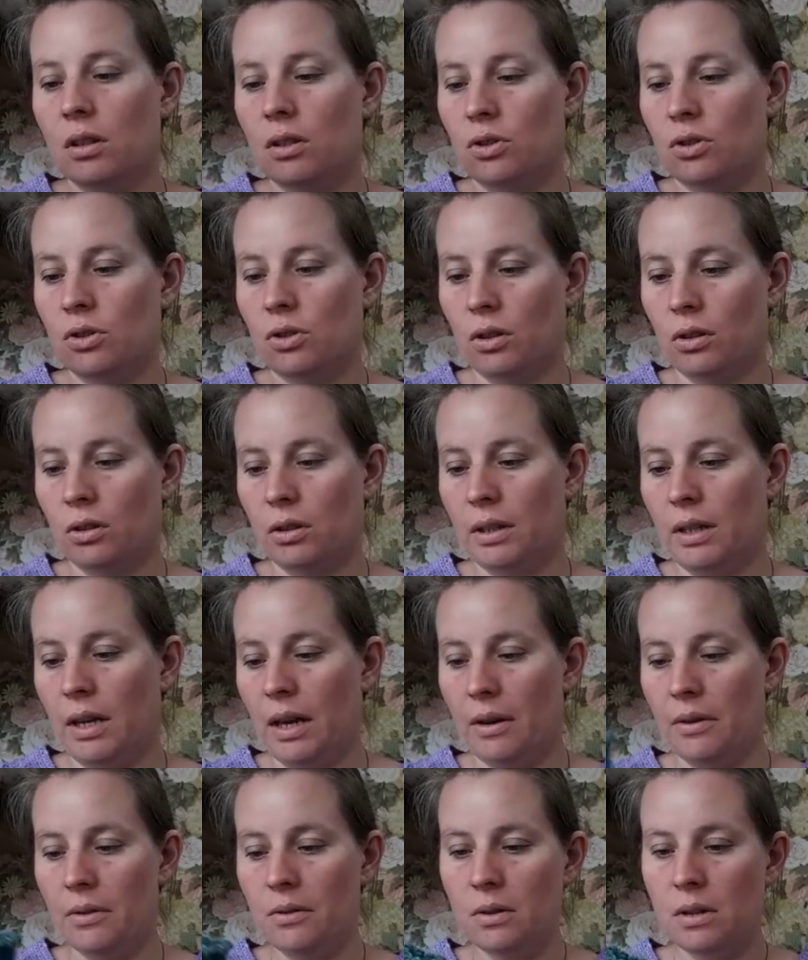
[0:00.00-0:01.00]
sock
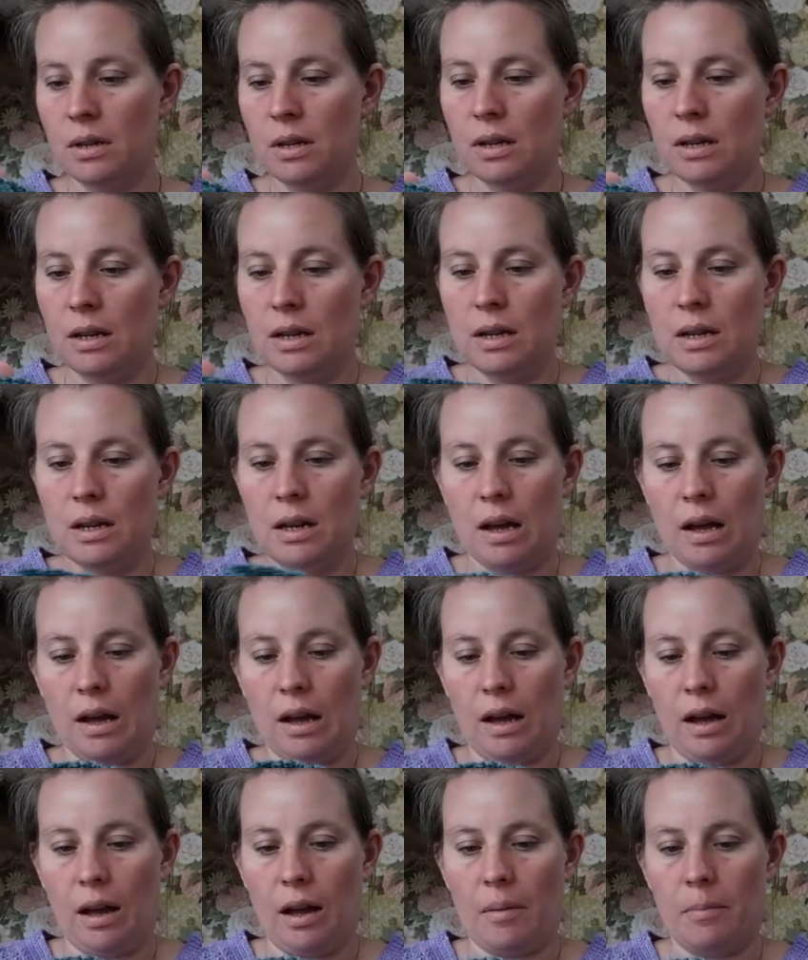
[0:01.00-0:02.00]
now,
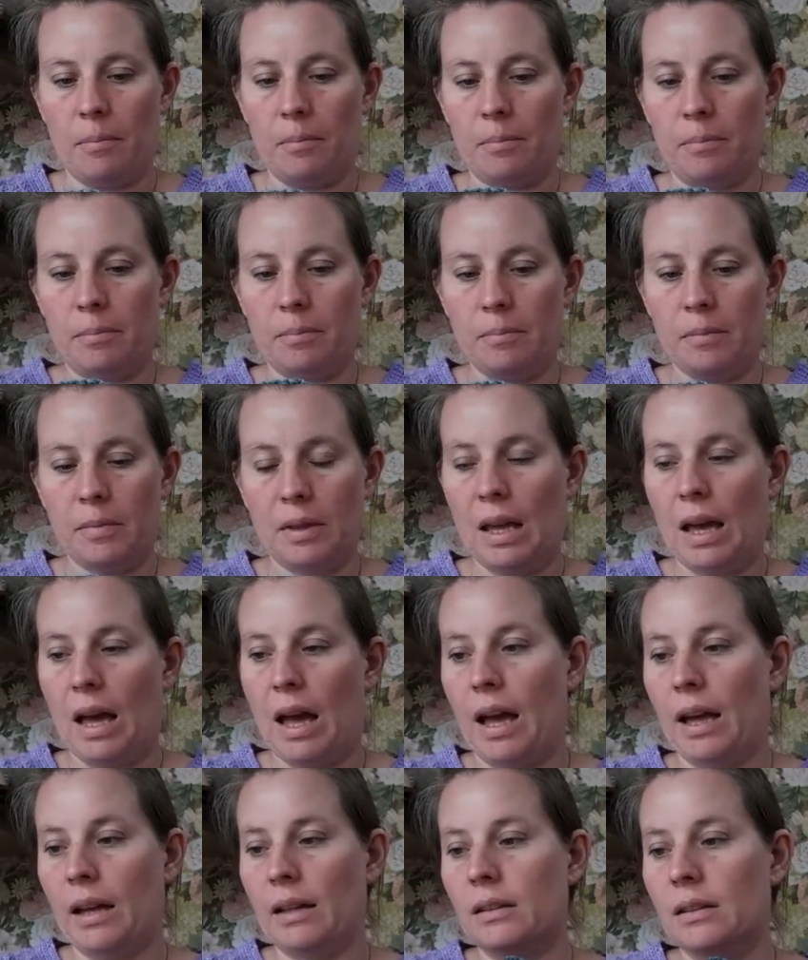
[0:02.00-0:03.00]

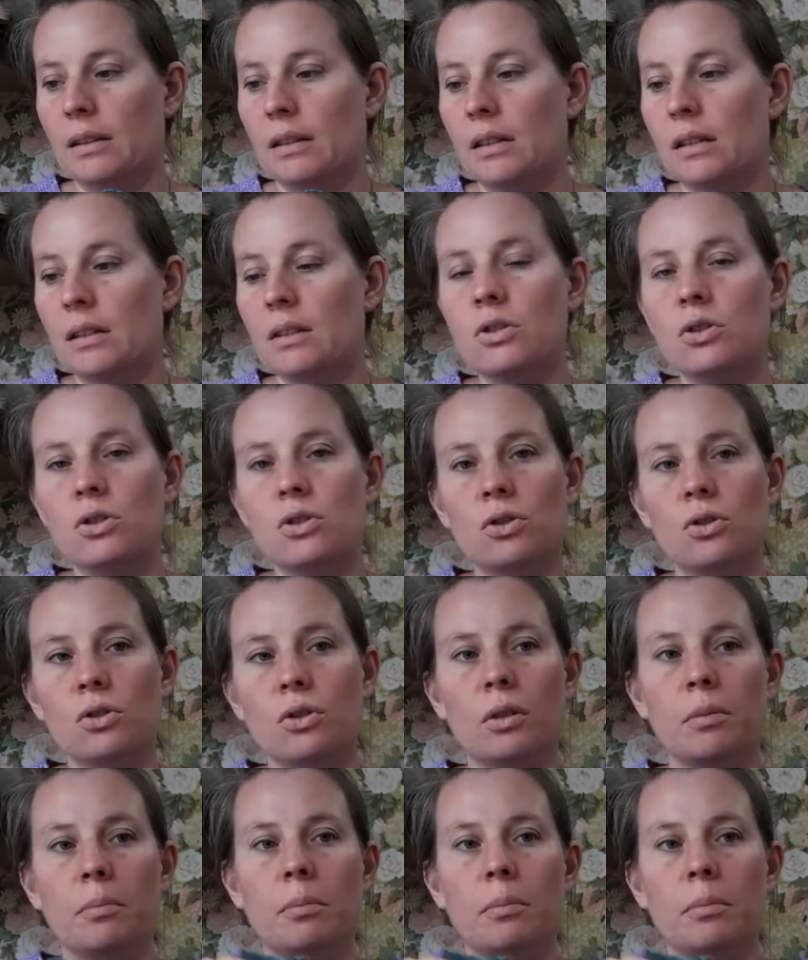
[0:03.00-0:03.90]
and this took